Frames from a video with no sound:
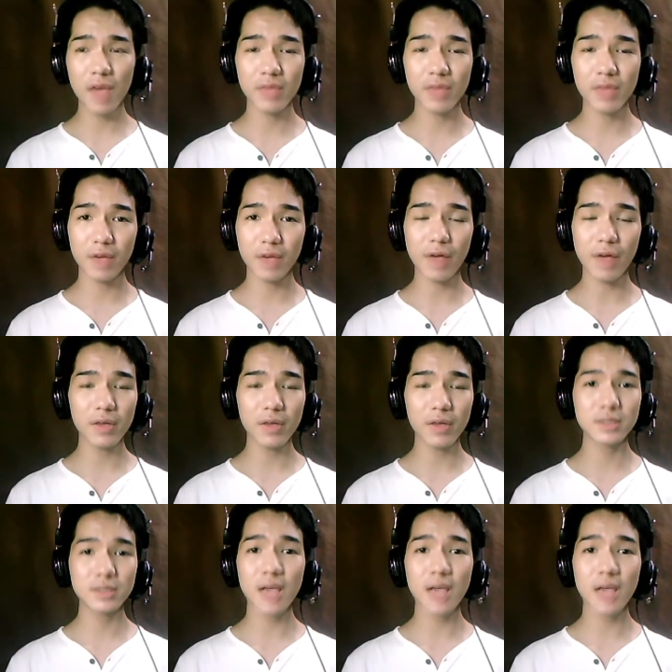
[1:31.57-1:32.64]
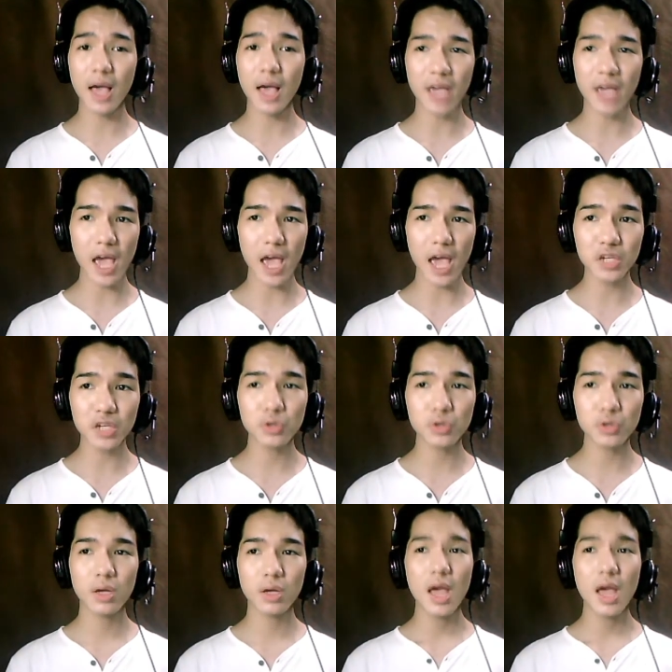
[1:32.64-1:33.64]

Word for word: a near father's car crash.